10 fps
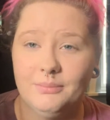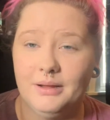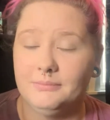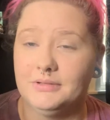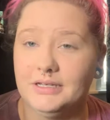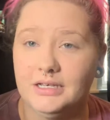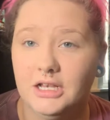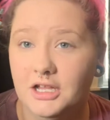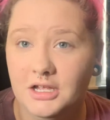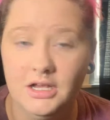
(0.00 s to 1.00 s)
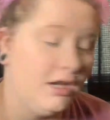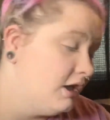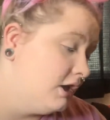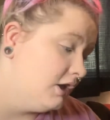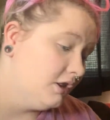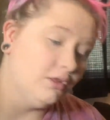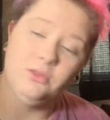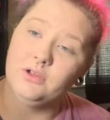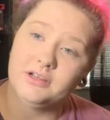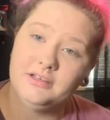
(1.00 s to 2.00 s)
pumpkin
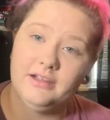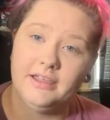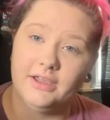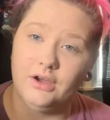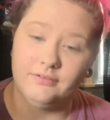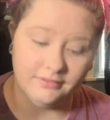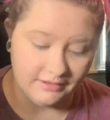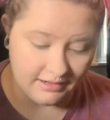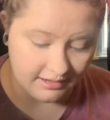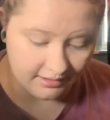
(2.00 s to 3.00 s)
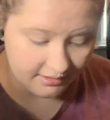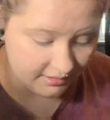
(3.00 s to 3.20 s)
look to kick off the day.